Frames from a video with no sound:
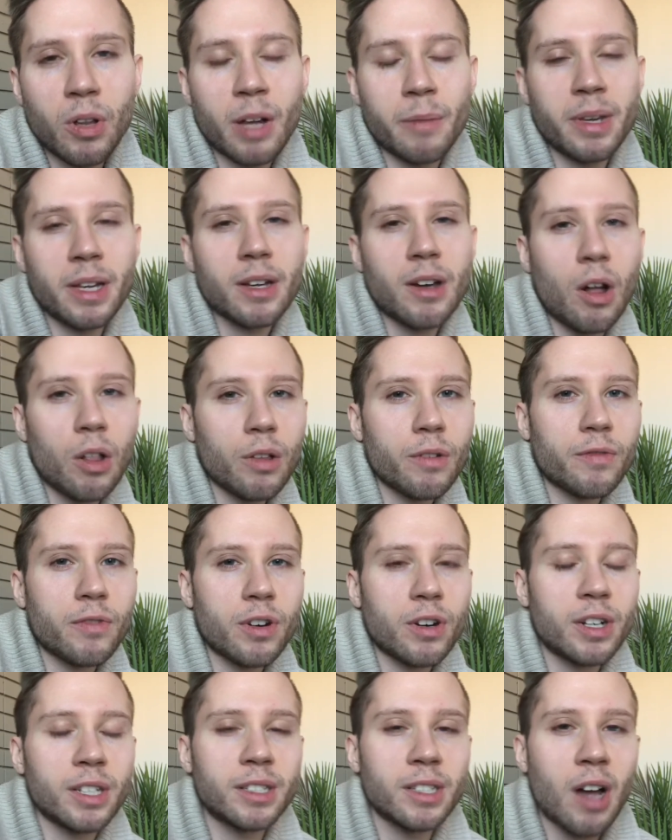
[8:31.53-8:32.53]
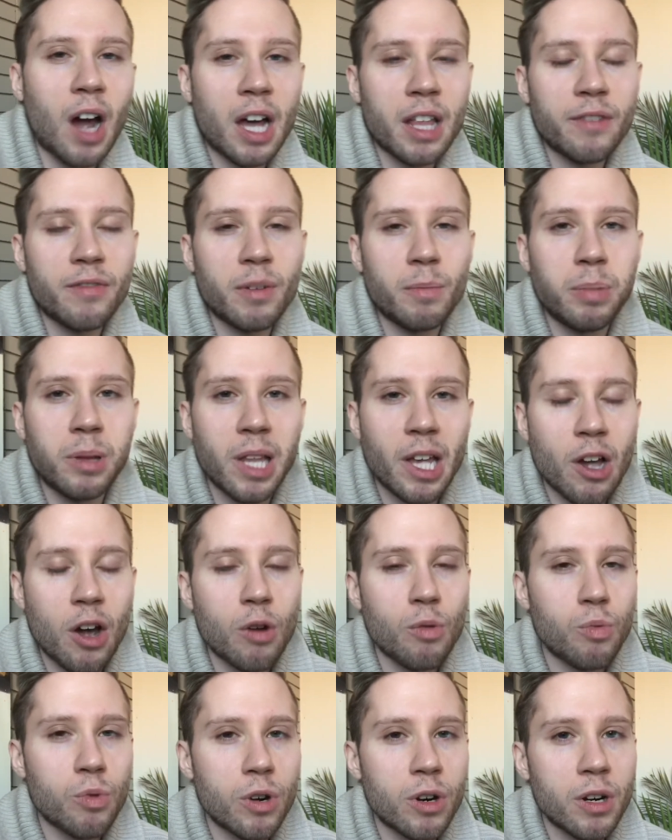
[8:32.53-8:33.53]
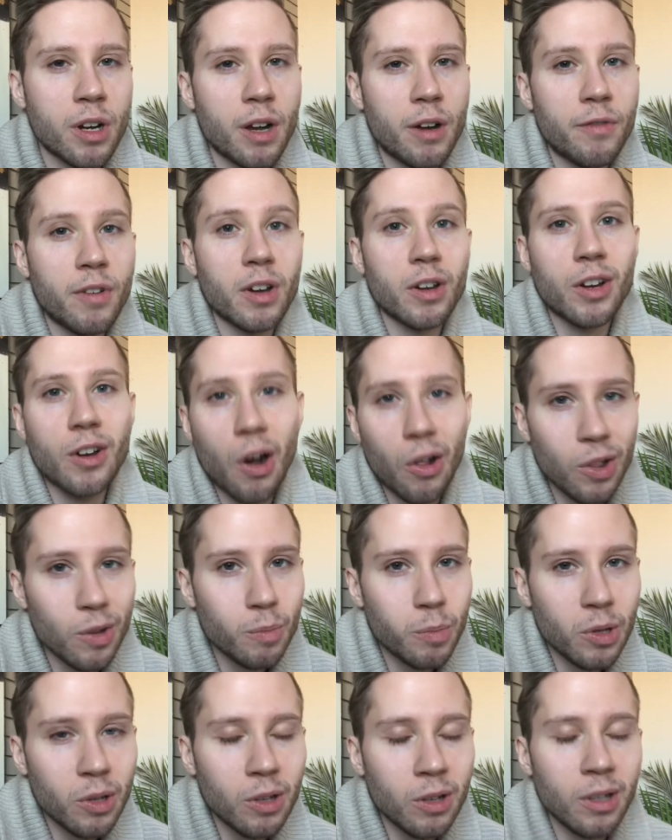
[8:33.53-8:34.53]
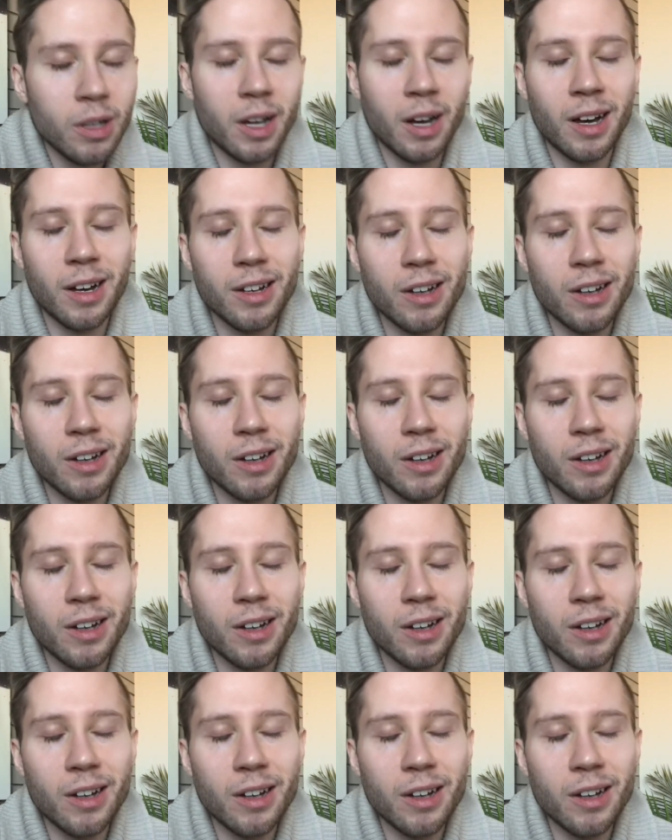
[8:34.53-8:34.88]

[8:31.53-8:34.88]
I mean, Gulliver is kind of a play on word of gullible.